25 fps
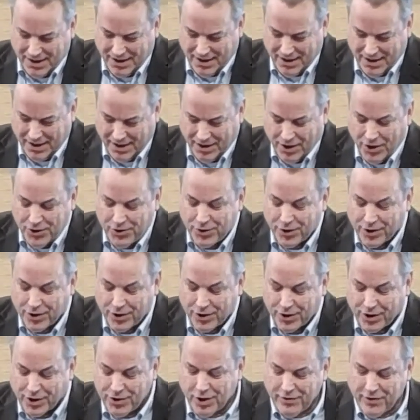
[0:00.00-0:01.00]
an
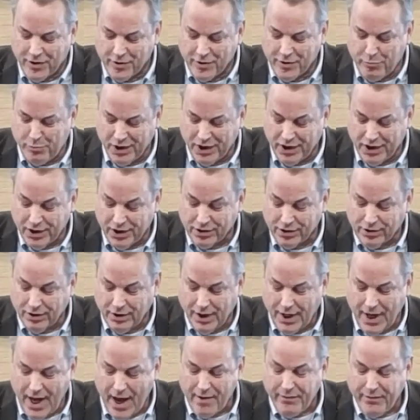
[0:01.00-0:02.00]
ultra-conservative
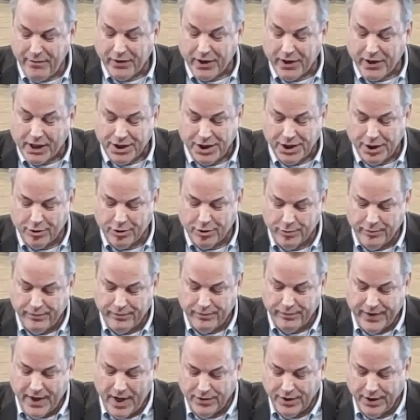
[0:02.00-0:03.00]
political advocacy group
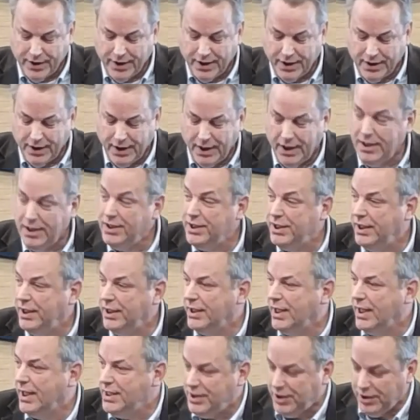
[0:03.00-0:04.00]
founded in Indy in
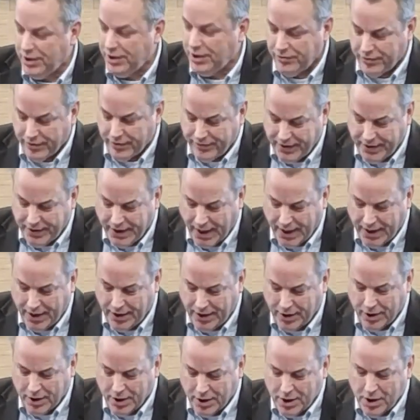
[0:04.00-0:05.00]
1958,